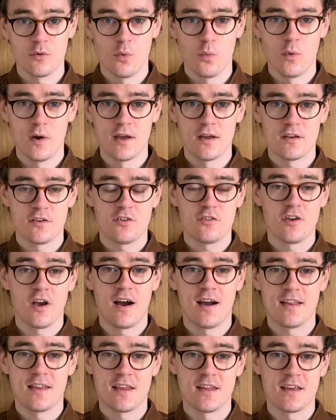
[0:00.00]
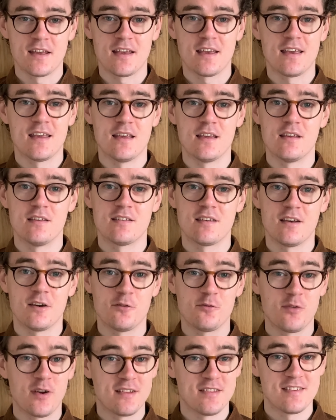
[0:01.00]
which I think is a
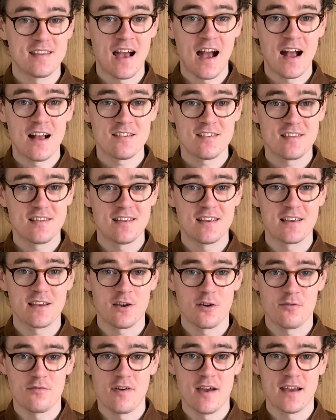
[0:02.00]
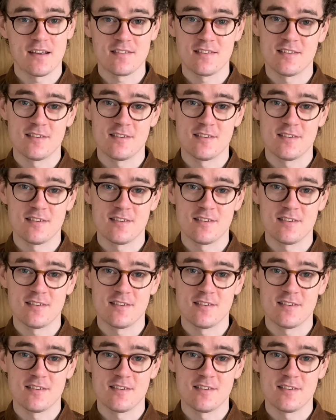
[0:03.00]
fantastic effect.